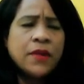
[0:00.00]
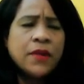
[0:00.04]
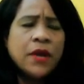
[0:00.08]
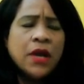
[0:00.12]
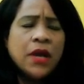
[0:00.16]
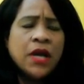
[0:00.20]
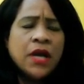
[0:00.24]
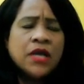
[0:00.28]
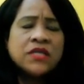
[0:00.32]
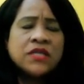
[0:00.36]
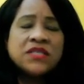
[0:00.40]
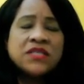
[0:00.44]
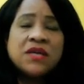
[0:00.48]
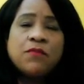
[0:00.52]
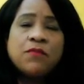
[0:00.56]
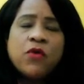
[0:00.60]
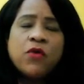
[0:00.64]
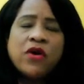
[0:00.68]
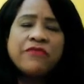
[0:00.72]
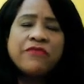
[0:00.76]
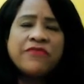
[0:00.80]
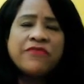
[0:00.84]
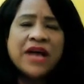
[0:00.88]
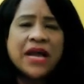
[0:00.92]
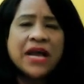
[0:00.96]
Some more
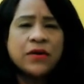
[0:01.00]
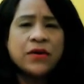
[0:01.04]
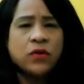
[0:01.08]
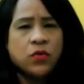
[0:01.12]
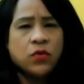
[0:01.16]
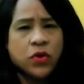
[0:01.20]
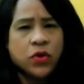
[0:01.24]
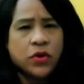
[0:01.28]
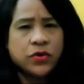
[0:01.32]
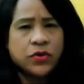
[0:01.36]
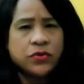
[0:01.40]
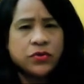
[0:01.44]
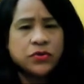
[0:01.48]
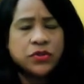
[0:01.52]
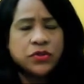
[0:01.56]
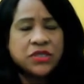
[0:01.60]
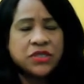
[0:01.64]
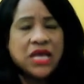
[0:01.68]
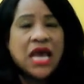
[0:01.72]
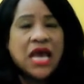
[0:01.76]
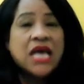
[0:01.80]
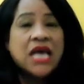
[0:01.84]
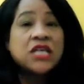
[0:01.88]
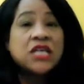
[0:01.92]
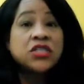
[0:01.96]
final words.
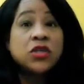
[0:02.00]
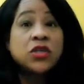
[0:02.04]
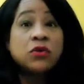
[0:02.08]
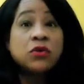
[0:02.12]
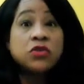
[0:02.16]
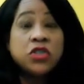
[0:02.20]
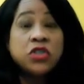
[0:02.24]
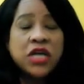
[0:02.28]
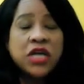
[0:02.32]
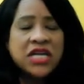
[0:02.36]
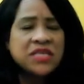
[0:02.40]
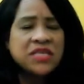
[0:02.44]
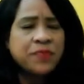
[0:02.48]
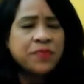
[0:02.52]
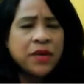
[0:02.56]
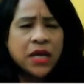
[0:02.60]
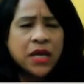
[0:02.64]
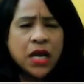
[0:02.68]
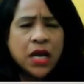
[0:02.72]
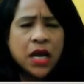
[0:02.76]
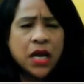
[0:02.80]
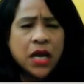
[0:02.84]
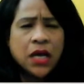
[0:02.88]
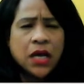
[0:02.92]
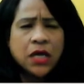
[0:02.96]
So, just
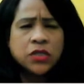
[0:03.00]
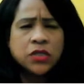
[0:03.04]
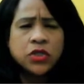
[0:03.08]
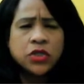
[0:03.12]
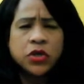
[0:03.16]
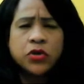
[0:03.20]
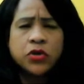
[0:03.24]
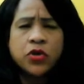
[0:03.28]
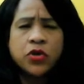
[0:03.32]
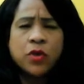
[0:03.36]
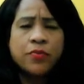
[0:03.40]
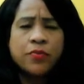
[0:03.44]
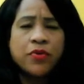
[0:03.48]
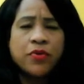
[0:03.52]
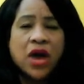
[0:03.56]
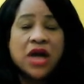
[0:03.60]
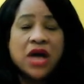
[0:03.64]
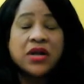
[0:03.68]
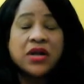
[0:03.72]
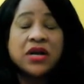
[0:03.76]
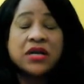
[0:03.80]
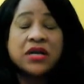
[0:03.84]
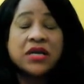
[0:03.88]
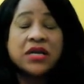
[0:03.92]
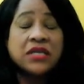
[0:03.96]
because your
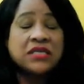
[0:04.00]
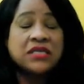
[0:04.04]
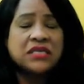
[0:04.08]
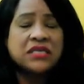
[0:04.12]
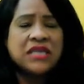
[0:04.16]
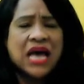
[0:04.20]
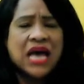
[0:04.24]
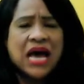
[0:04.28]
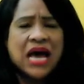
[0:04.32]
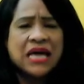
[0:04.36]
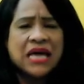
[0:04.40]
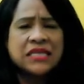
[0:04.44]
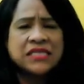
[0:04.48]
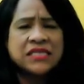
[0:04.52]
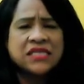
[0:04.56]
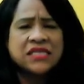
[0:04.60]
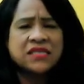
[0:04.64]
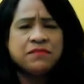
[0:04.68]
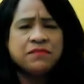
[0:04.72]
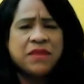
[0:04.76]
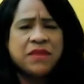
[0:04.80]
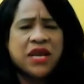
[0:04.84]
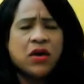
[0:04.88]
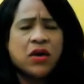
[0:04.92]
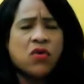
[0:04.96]
product does not
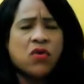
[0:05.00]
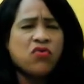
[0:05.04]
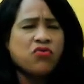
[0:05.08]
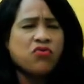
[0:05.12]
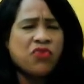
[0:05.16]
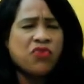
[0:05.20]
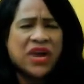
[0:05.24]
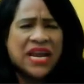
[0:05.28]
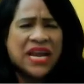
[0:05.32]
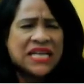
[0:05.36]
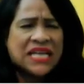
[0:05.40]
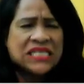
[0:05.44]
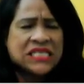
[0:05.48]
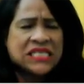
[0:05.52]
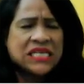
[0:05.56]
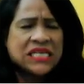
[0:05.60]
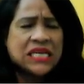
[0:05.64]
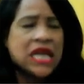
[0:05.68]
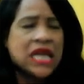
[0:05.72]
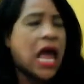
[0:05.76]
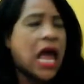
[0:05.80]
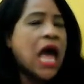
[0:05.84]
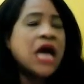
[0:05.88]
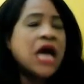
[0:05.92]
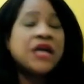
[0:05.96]
smell rancid
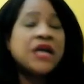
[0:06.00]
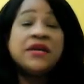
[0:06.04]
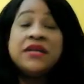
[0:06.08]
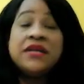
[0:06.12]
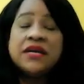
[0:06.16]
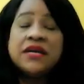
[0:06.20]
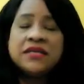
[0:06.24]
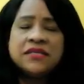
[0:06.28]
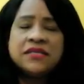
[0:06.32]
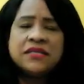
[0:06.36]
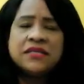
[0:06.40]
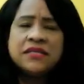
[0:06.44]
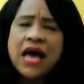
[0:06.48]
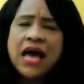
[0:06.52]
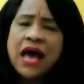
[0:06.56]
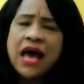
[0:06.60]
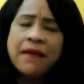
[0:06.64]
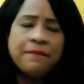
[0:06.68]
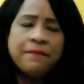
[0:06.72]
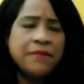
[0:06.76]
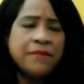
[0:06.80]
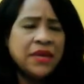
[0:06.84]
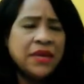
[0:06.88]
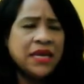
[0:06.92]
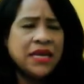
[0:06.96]
does
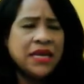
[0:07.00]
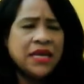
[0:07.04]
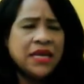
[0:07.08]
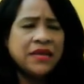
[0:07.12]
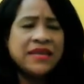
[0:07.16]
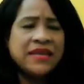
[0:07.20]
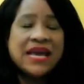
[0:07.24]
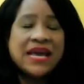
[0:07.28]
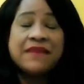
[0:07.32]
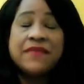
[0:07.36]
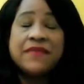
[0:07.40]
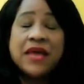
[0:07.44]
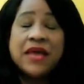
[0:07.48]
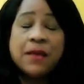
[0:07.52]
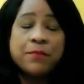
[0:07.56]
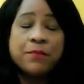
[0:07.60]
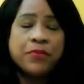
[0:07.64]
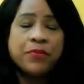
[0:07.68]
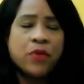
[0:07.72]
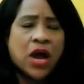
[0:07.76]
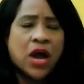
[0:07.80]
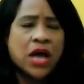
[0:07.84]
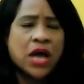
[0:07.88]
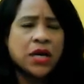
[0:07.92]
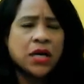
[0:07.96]
not mean that that
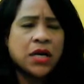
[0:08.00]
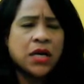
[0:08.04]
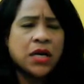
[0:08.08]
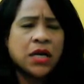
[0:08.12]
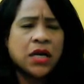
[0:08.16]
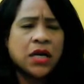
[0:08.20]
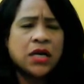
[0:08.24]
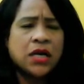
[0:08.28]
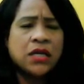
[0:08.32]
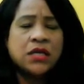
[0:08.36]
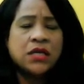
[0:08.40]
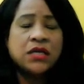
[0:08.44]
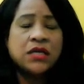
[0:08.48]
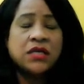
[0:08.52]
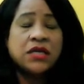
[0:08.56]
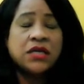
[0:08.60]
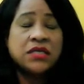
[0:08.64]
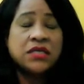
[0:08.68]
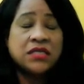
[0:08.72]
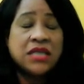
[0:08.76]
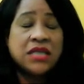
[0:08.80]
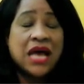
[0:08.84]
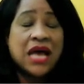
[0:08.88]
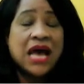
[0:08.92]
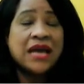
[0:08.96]
product
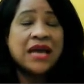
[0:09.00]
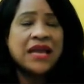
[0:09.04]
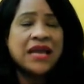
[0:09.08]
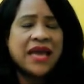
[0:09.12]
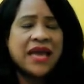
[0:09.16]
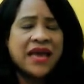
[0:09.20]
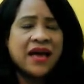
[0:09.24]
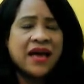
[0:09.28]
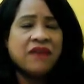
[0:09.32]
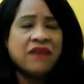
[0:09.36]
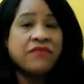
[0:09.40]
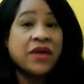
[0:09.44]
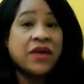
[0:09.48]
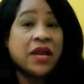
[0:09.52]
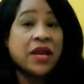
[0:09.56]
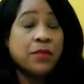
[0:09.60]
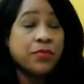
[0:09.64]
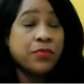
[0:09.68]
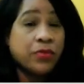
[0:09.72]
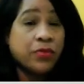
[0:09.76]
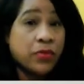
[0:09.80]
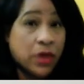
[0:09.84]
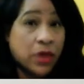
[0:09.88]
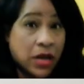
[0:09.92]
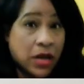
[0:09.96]
does not have a
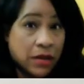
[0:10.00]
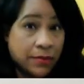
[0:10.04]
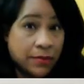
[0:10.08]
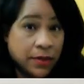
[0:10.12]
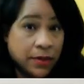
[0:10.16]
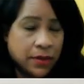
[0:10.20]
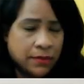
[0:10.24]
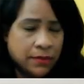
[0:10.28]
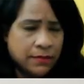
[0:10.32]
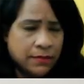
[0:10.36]
problem.